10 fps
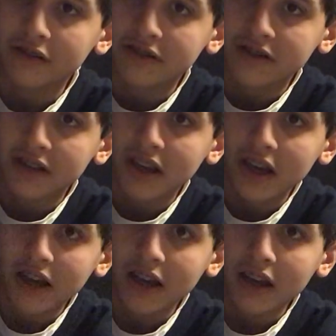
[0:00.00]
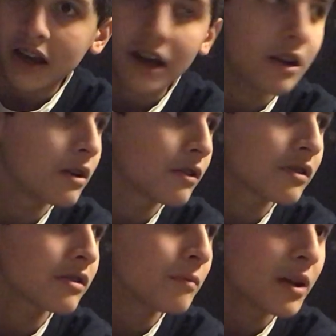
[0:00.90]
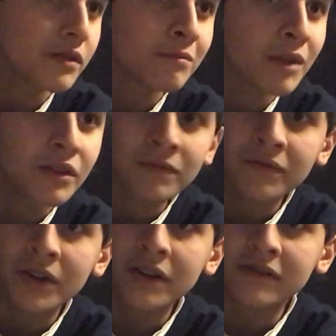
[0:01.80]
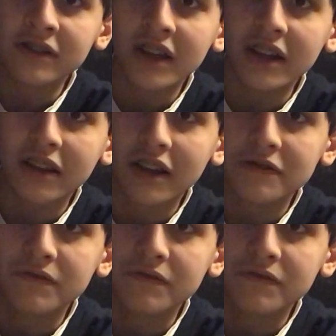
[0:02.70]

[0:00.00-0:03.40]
is, I don't know, the, my, my videos are getting less